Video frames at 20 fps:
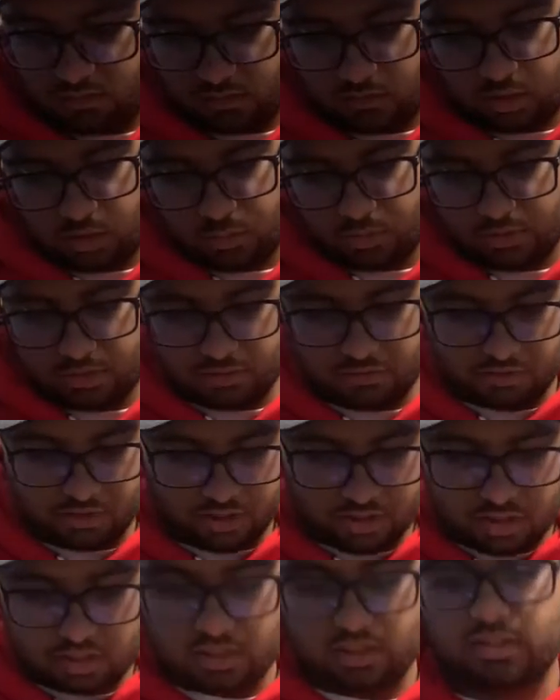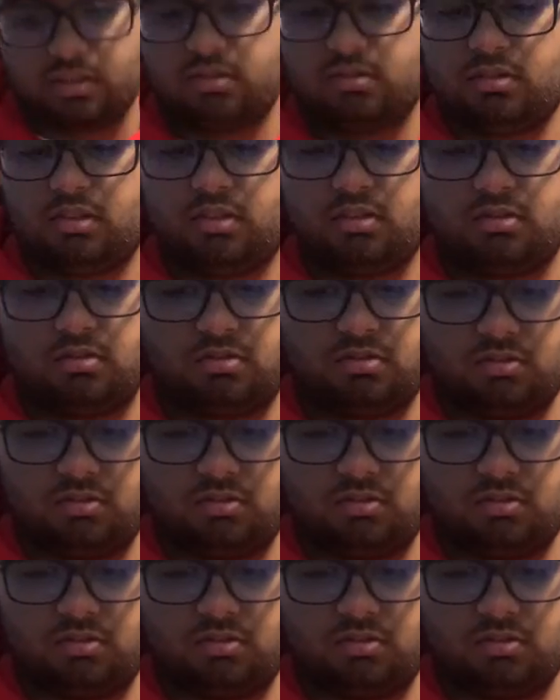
It opens up very easily. Oh.